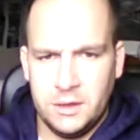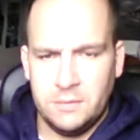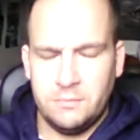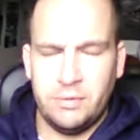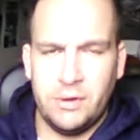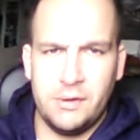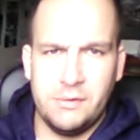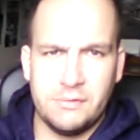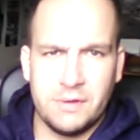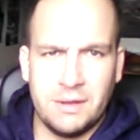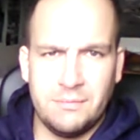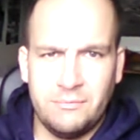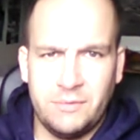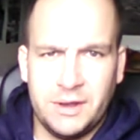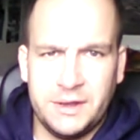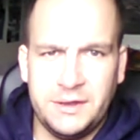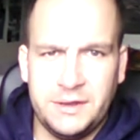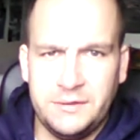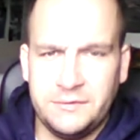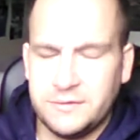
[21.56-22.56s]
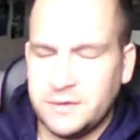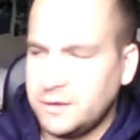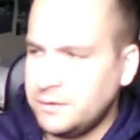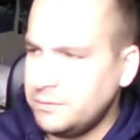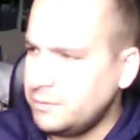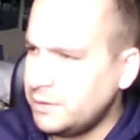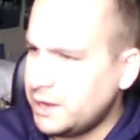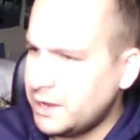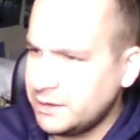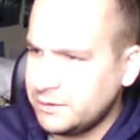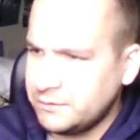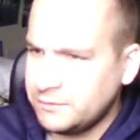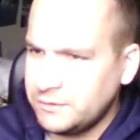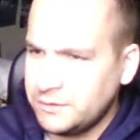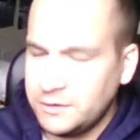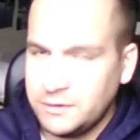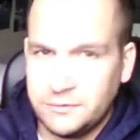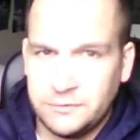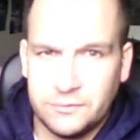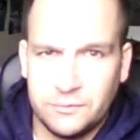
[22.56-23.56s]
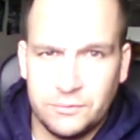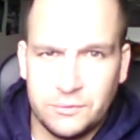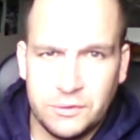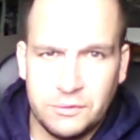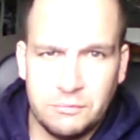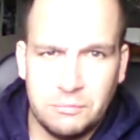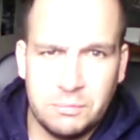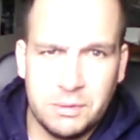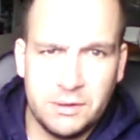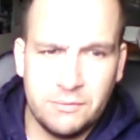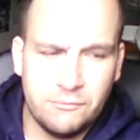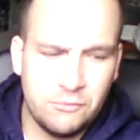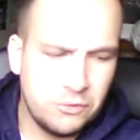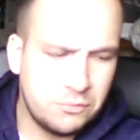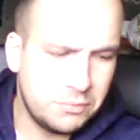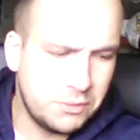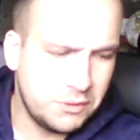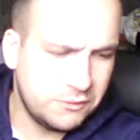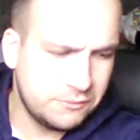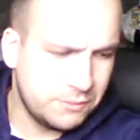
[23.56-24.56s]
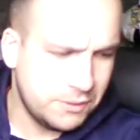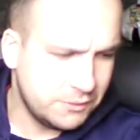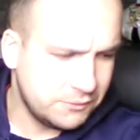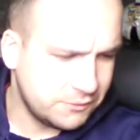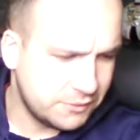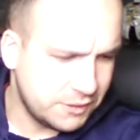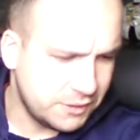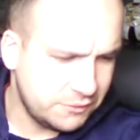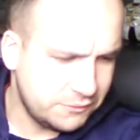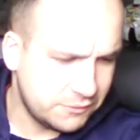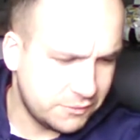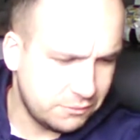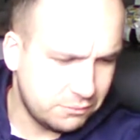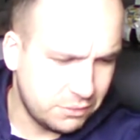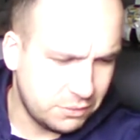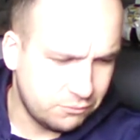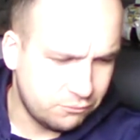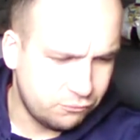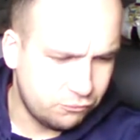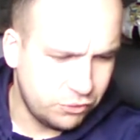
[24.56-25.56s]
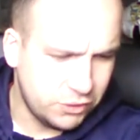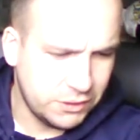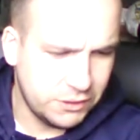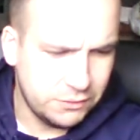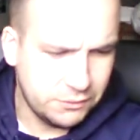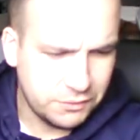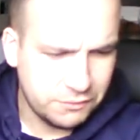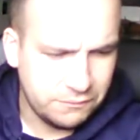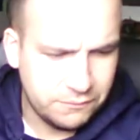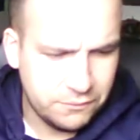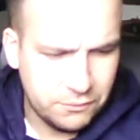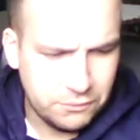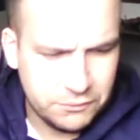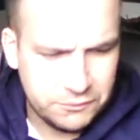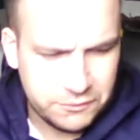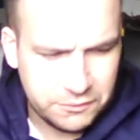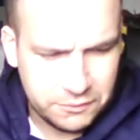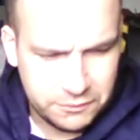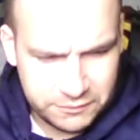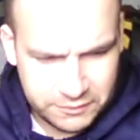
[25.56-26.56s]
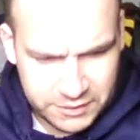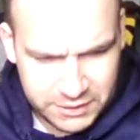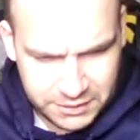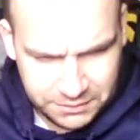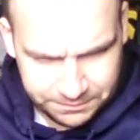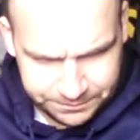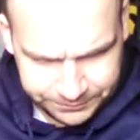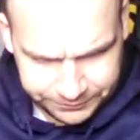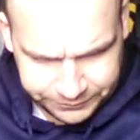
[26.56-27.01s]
programme ready, and it's all European rugby as well today, so I'm really looking forward to it today.